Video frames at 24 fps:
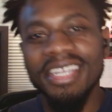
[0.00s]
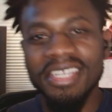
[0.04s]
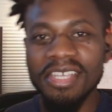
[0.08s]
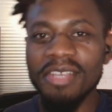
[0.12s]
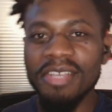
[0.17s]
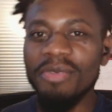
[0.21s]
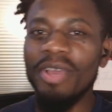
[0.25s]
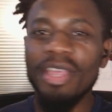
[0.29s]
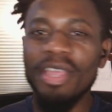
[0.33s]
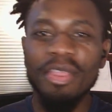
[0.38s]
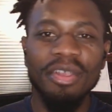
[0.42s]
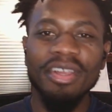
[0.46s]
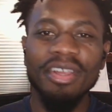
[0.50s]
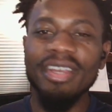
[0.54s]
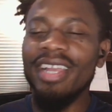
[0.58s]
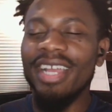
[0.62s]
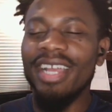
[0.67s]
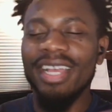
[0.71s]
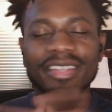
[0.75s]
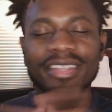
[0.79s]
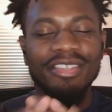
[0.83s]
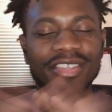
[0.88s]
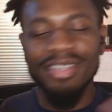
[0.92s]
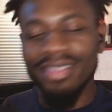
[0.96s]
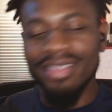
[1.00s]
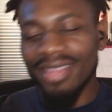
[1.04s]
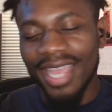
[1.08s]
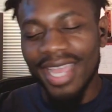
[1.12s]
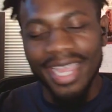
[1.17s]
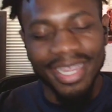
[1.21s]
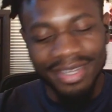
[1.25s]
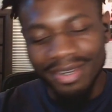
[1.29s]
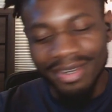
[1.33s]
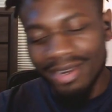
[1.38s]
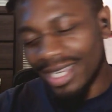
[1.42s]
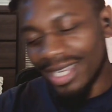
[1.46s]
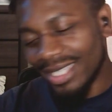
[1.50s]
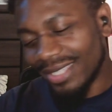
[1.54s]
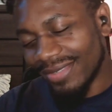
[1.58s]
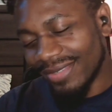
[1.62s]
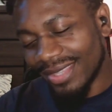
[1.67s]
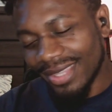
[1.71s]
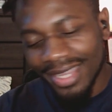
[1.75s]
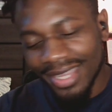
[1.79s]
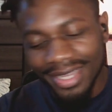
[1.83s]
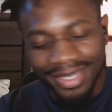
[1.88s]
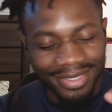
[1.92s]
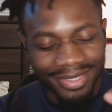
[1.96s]
Whether or not you like CrossFit,
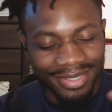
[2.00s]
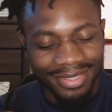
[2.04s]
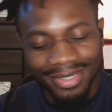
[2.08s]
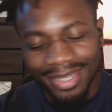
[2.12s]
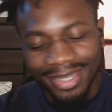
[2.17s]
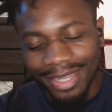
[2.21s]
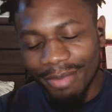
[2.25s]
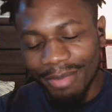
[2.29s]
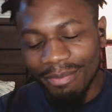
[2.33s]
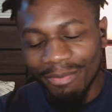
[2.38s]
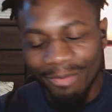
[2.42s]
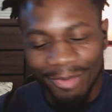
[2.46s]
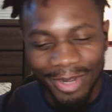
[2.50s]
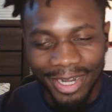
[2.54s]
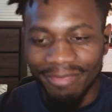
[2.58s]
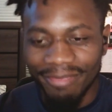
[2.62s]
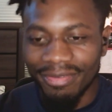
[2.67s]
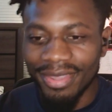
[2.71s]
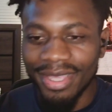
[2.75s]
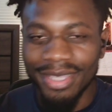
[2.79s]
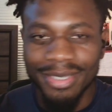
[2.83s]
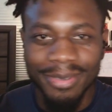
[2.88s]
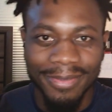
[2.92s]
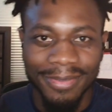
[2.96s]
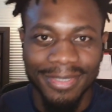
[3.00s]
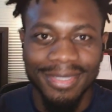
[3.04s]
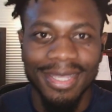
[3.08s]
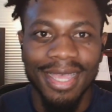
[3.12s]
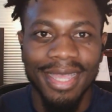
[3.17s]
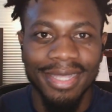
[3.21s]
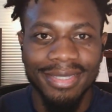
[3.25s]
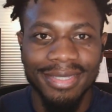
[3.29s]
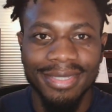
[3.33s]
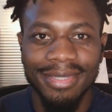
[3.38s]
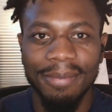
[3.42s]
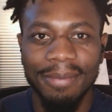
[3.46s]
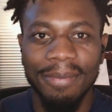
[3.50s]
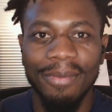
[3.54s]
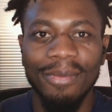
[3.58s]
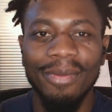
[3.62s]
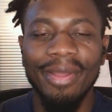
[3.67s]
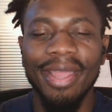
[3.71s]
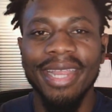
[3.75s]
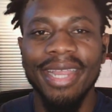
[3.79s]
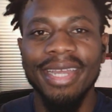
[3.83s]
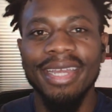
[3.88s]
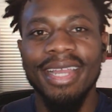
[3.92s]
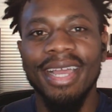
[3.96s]
think it's dumb, whatever. That's besides the
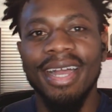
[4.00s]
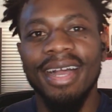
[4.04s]
point.